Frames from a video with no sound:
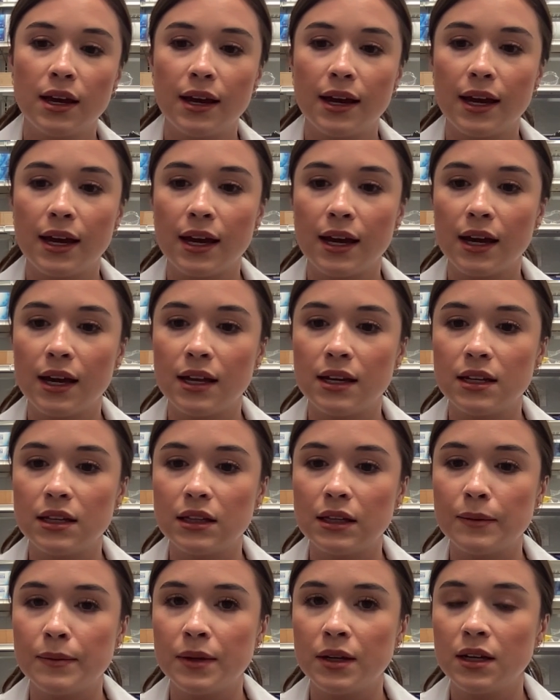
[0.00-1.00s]
and
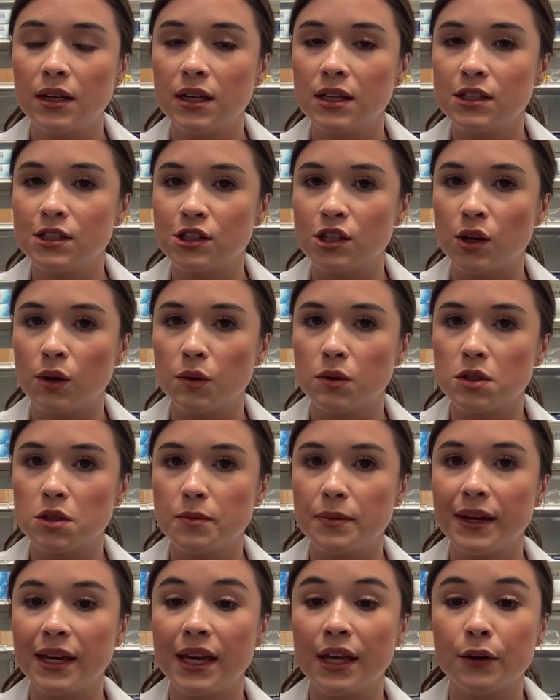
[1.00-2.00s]
lemon is known to
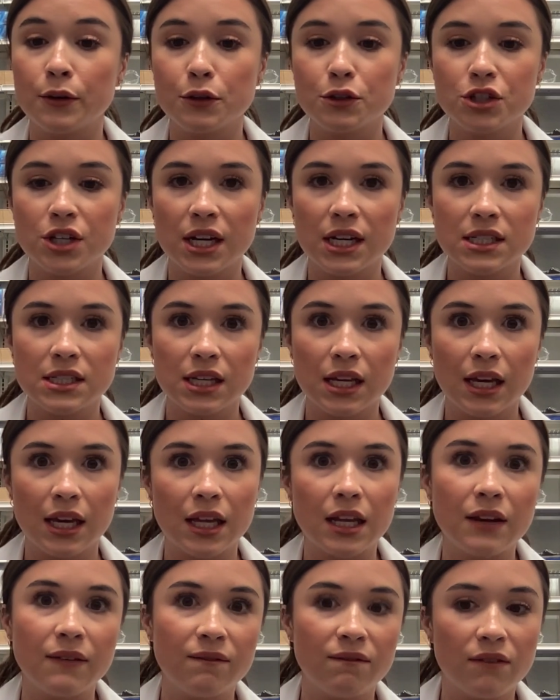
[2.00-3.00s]
be energizing and
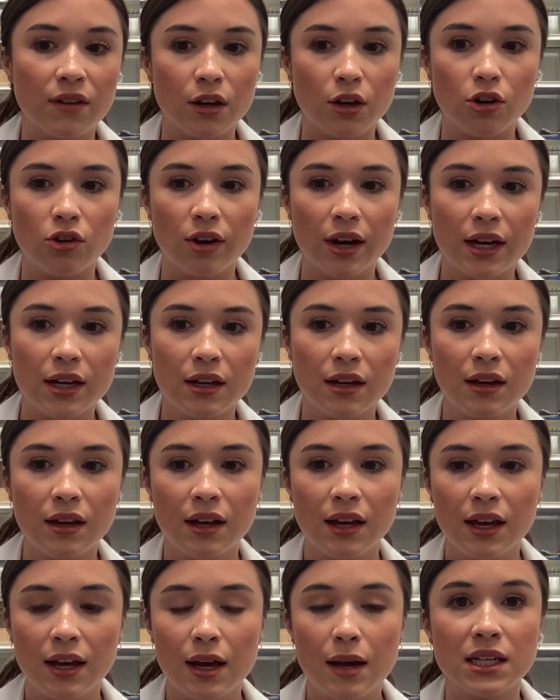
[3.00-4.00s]
invigorating.
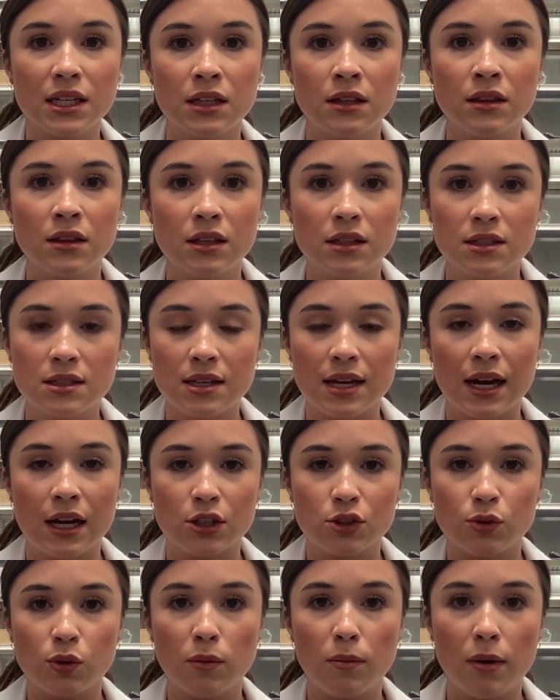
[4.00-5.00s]
In this
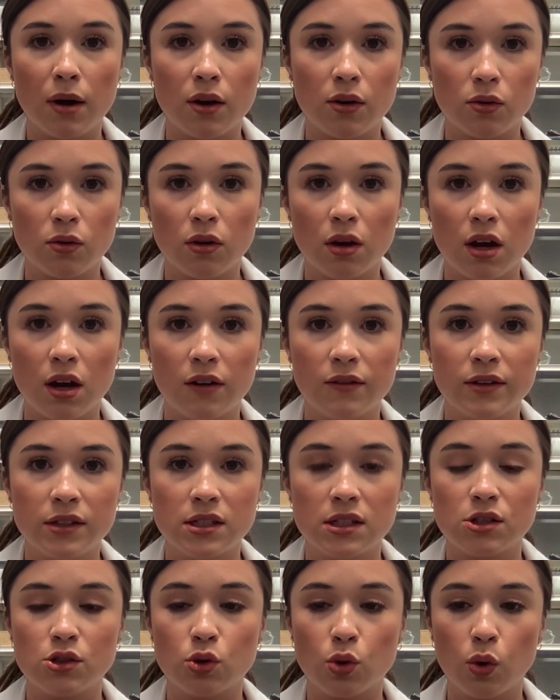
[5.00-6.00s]
actual bottle of
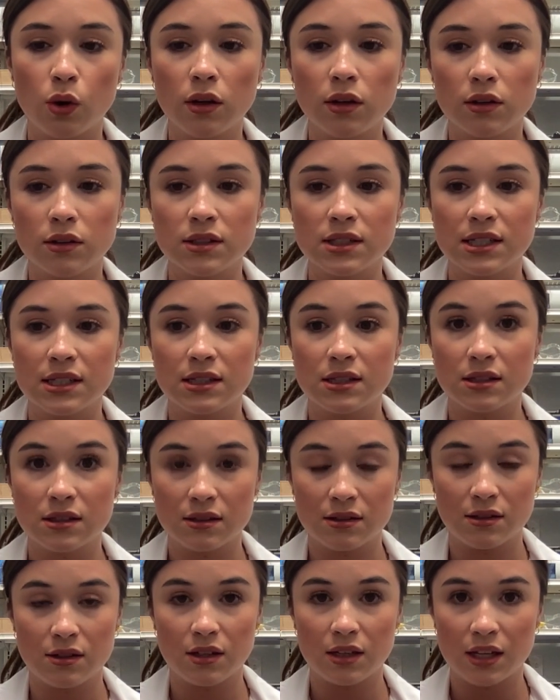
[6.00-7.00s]
essential oils,
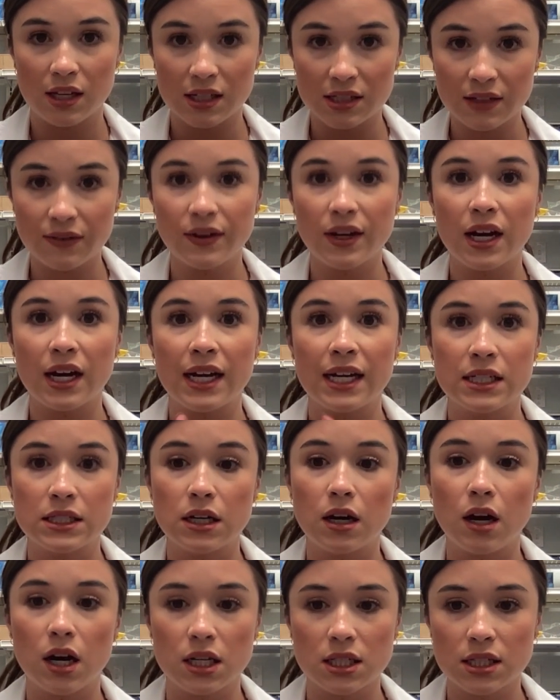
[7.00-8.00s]
it's even got
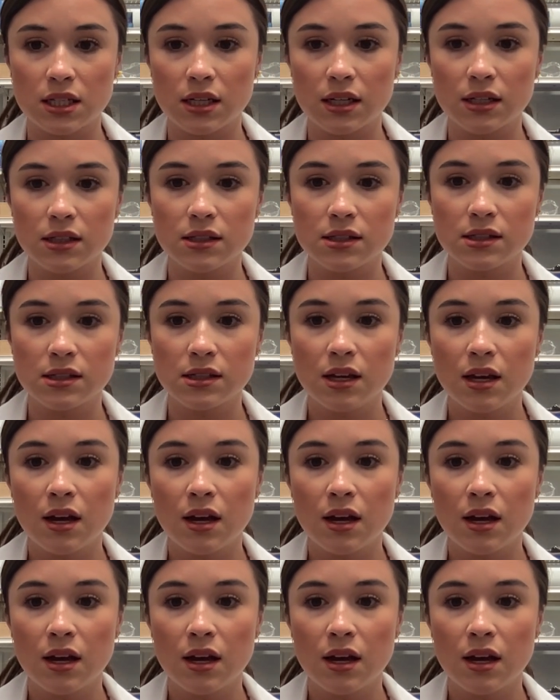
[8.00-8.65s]
antioxidants.